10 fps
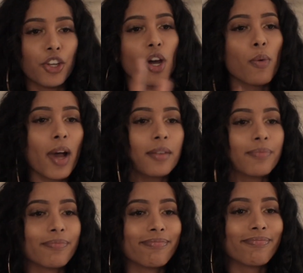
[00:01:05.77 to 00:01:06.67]
You know what?
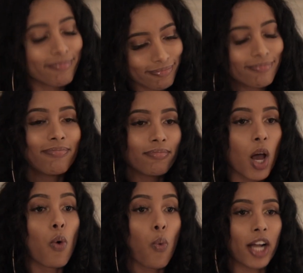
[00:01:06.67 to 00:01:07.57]

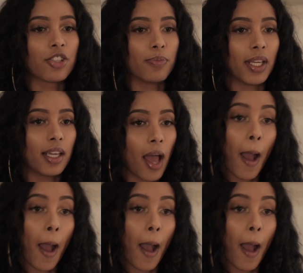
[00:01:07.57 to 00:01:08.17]
Watch me.